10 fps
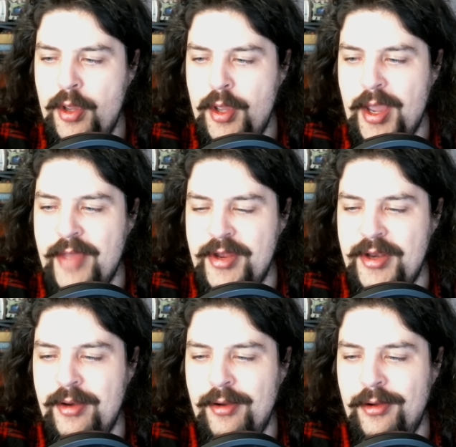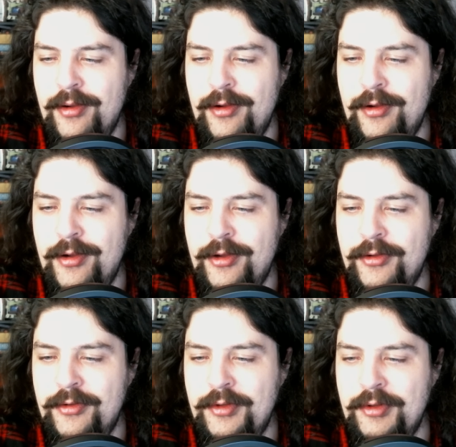And then
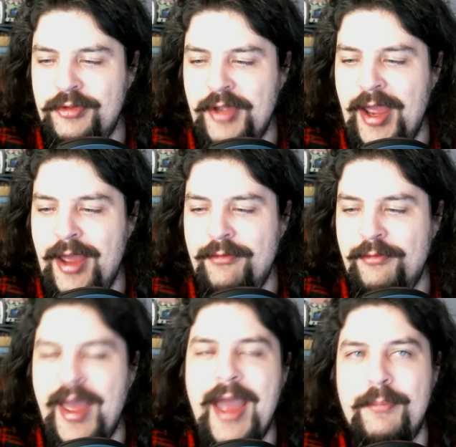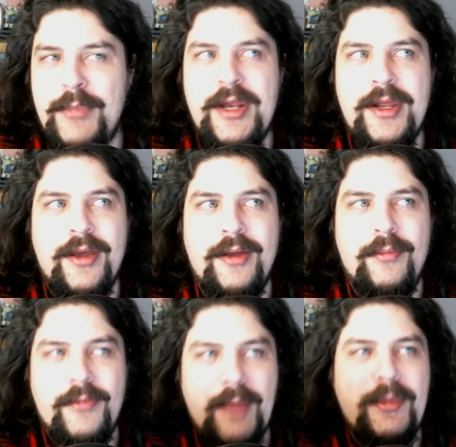to have that
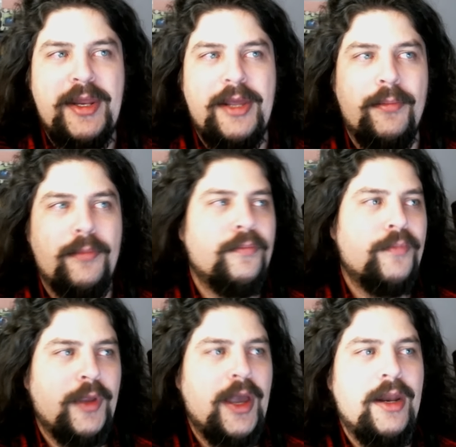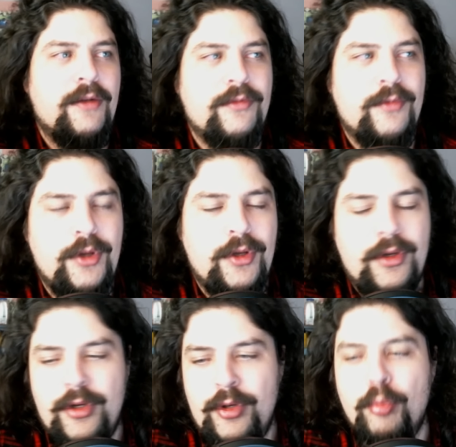medium kind of
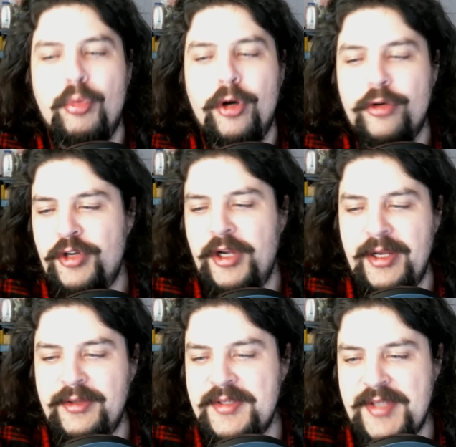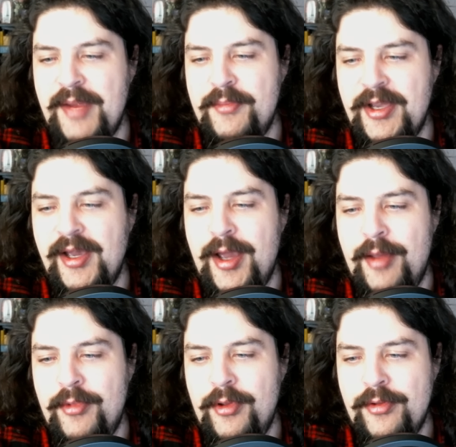burgeoning at the same
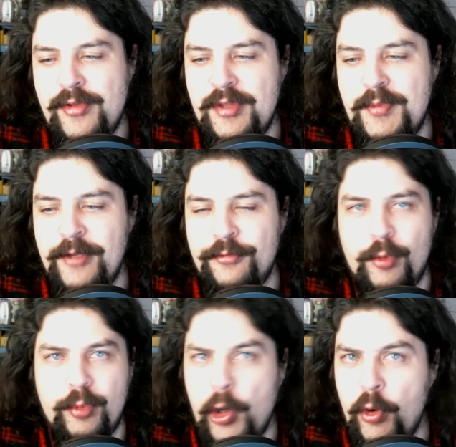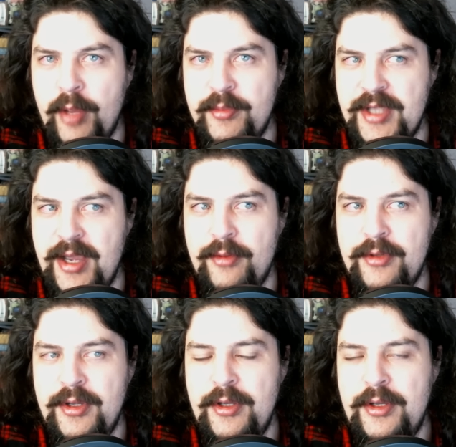time that the PS4 Pro comes out,
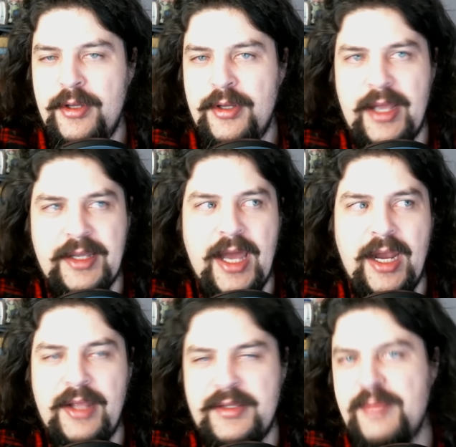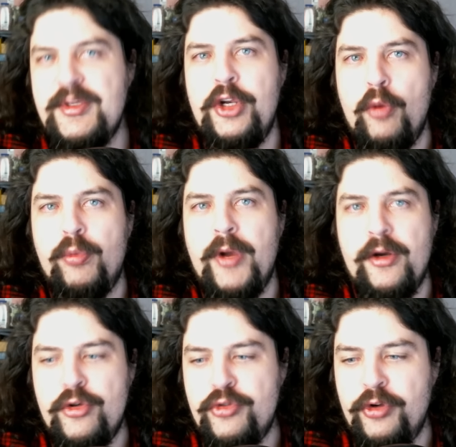it seems like a no-brainer.
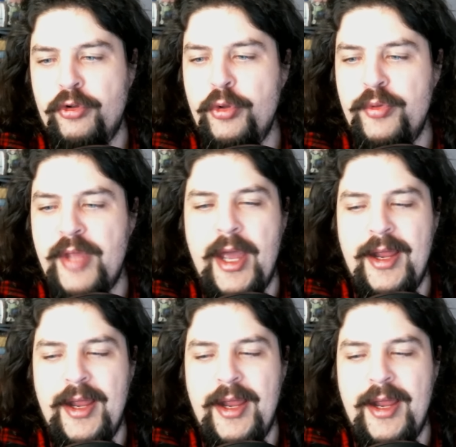You should include that.